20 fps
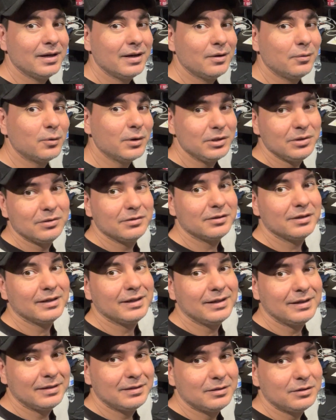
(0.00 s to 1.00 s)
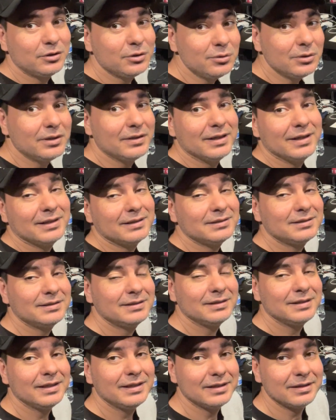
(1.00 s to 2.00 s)
what you can do to
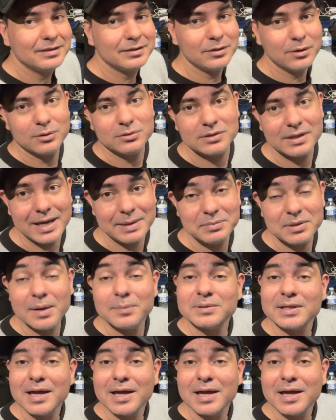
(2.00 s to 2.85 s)
this in those laptops,